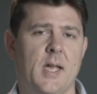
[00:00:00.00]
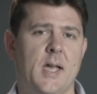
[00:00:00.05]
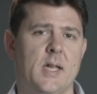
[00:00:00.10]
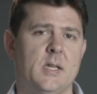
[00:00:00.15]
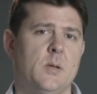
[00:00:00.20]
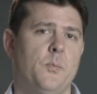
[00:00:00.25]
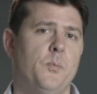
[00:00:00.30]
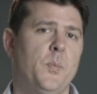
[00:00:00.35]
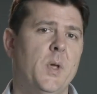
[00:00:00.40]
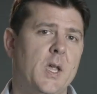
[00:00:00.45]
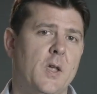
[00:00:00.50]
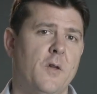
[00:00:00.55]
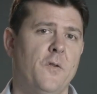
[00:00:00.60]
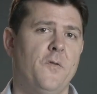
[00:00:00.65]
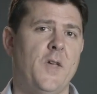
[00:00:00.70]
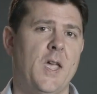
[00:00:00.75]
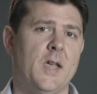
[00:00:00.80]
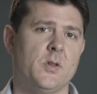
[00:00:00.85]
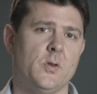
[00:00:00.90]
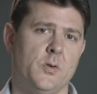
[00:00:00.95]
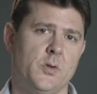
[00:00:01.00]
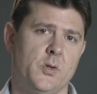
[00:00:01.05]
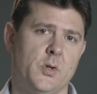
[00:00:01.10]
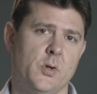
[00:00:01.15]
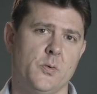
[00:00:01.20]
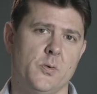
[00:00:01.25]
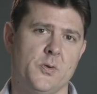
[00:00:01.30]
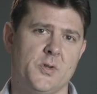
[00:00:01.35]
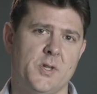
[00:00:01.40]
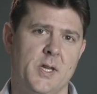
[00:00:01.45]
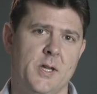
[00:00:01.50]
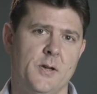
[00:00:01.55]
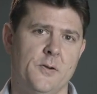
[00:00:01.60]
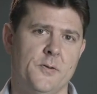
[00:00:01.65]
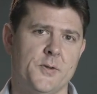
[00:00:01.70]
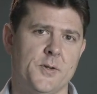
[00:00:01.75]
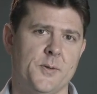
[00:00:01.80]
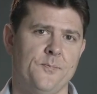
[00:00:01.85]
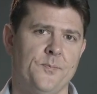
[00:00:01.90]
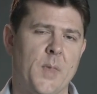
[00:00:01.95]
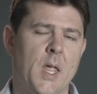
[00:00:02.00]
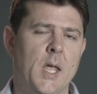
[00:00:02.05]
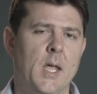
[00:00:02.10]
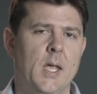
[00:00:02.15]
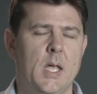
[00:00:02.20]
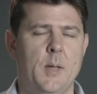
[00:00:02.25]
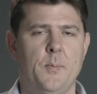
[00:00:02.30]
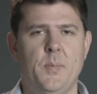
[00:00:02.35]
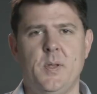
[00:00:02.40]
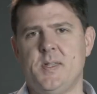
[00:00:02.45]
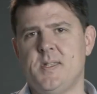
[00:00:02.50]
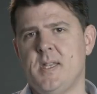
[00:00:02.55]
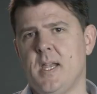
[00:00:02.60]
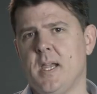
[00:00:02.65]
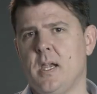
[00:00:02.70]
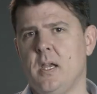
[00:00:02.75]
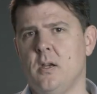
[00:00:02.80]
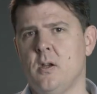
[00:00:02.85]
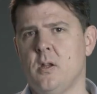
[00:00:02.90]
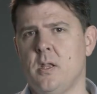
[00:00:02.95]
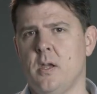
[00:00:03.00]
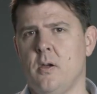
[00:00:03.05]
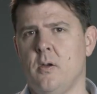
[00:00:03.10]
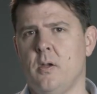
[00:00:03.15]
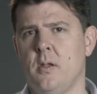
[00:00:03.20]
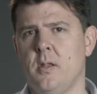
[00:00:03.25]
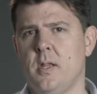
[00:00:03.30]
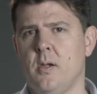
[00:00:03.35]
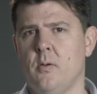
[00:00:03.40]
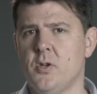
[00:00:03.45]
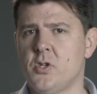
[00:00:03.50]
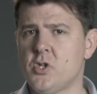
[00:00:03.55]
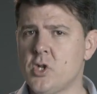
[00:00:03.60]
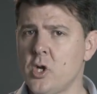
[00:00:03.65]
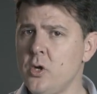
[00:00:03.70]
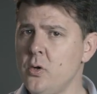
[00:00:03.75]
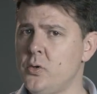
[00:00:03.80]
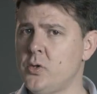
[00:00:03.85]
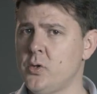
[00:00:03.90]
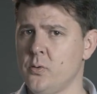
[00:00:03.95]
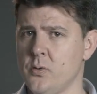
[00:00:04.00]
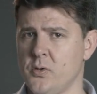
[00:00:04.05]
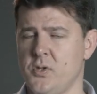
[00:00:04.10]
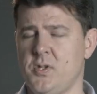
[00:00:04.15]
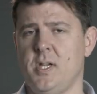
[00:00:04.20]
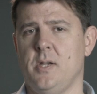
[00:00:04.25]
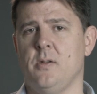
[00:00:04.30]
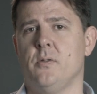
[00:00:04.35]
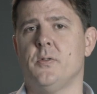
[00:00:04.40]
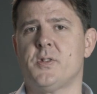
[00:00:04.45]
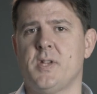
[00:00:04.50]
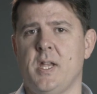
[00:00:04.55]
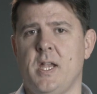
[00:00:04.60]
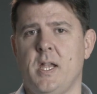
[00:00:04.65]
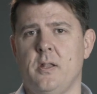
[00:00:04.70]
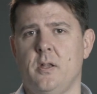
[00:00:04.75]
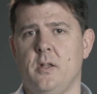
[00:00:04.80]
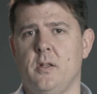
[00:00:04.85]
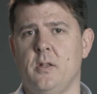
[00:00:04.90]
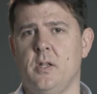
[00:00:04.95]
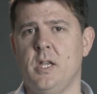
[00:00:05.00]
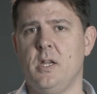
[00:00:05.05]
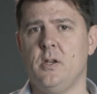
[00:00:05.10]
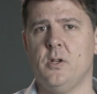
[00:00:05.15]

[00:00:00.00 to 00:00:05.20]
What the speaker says: has a big effect on tool steels. In particular, there are two tool steels here that the